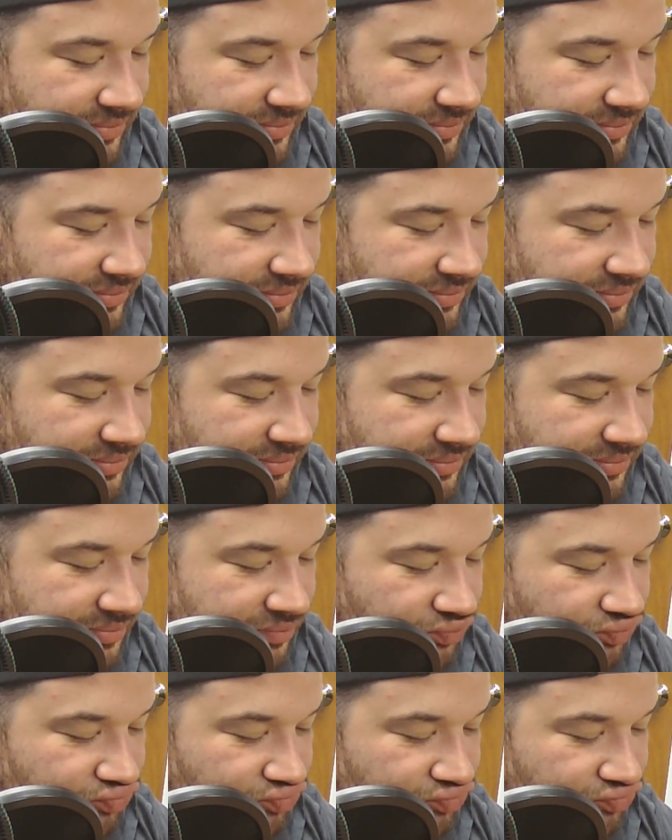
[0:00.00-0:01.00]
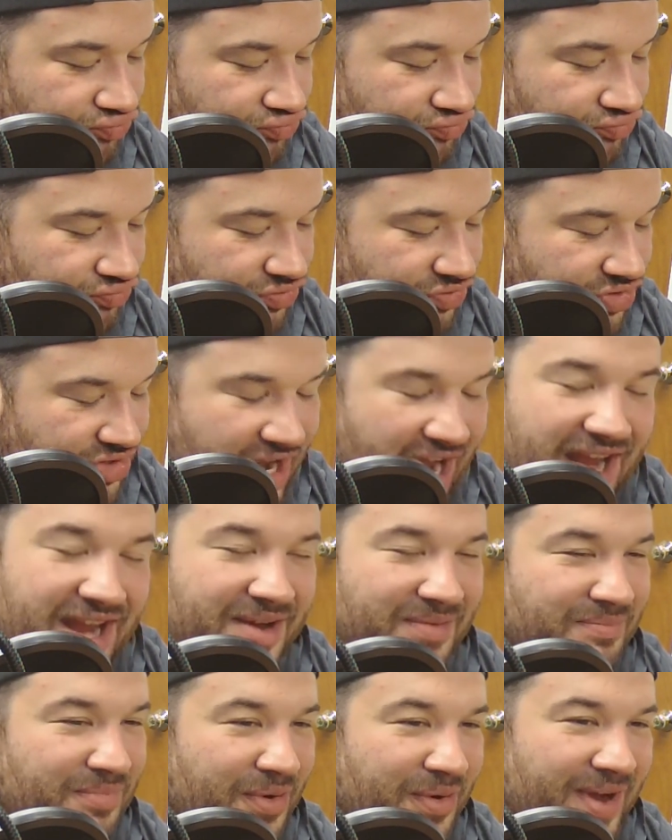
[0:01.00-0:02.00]
See, we're
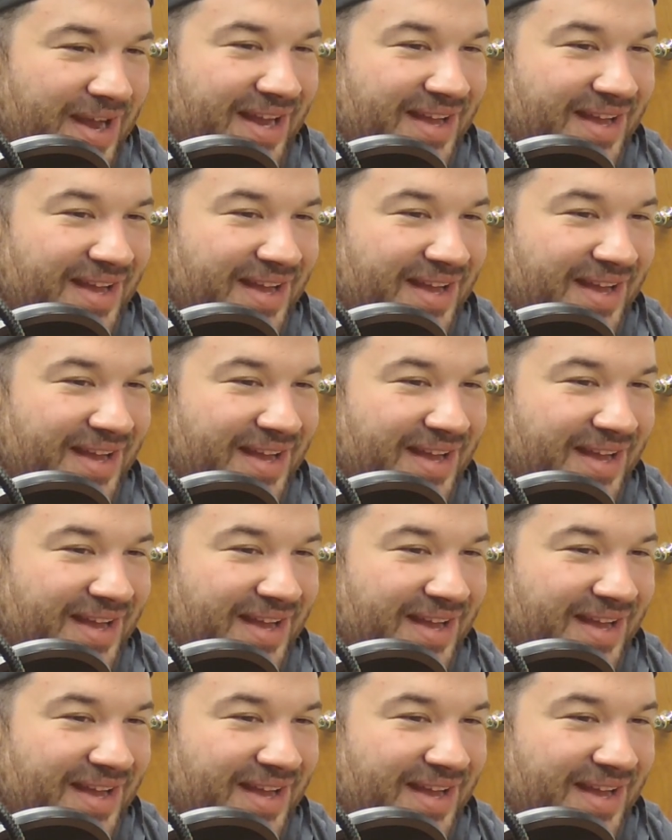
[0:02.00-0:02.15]
damn, boy.